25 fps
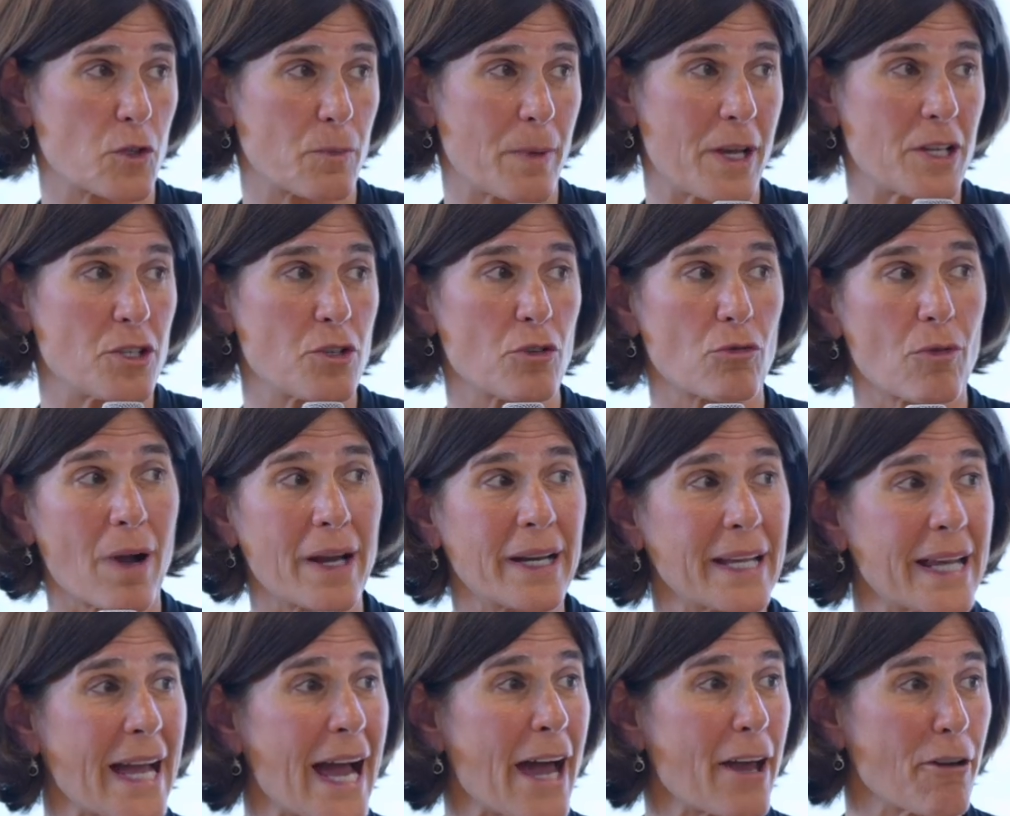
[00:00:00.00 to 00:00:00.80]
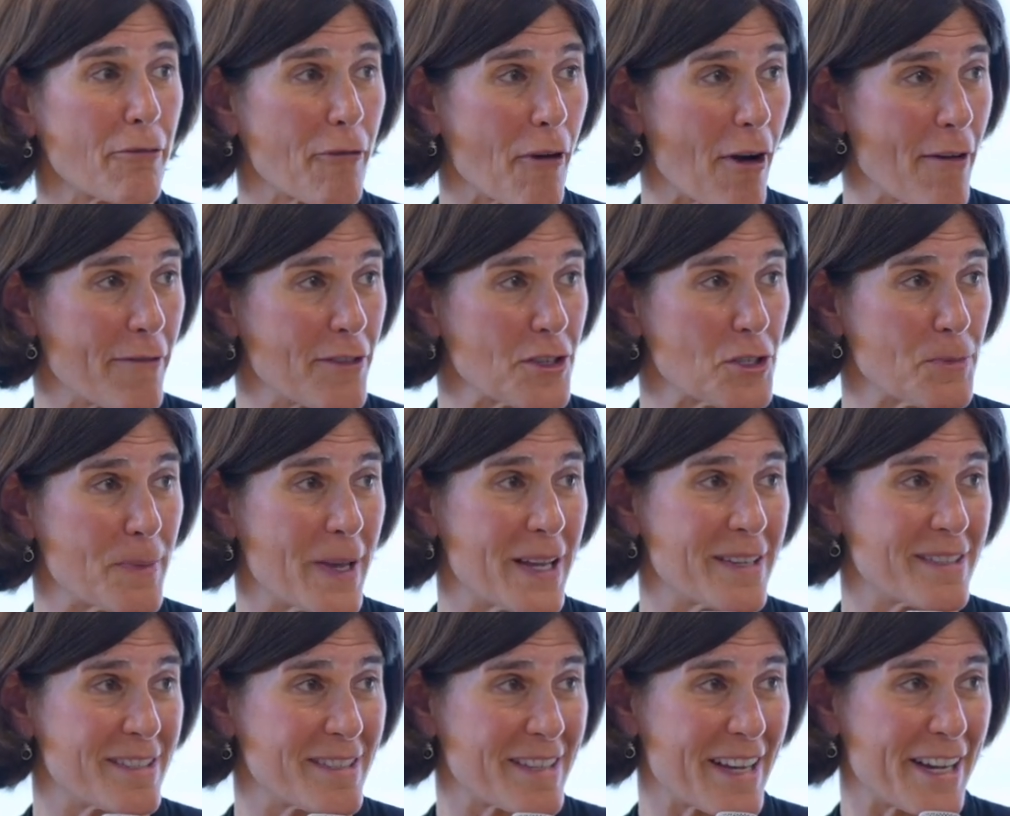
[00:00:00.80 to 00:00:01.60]
space. You're running out of office
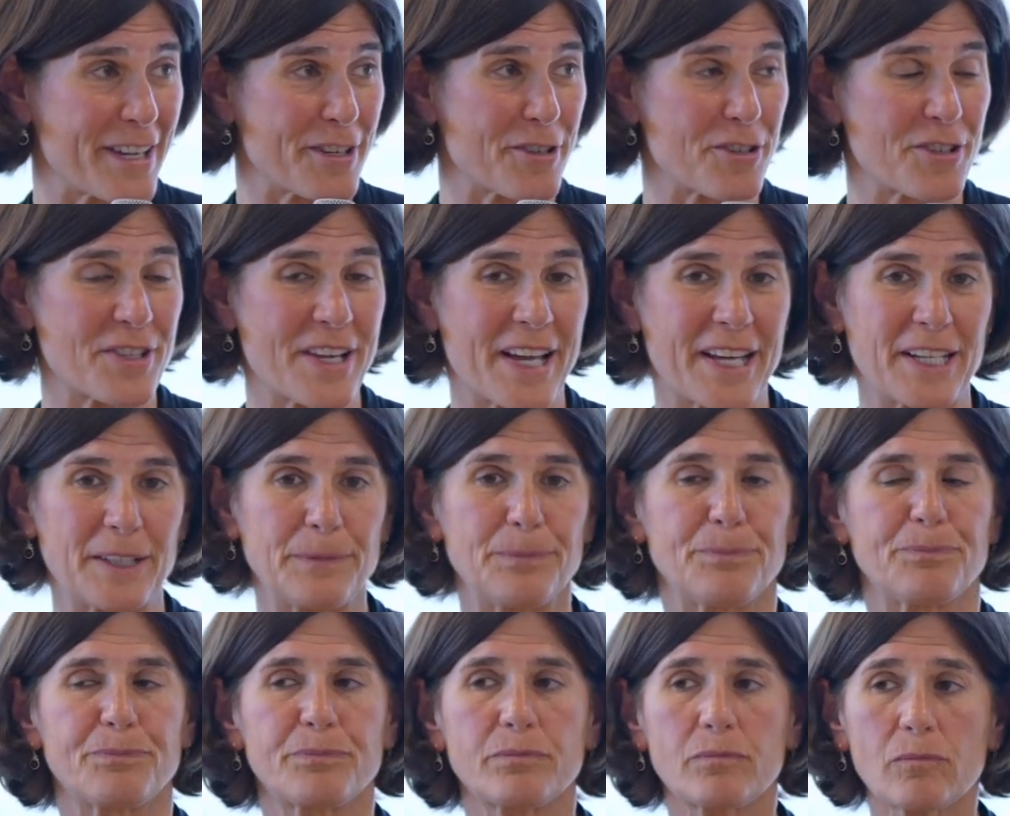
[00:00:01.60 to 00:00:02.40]
space, as I understand it.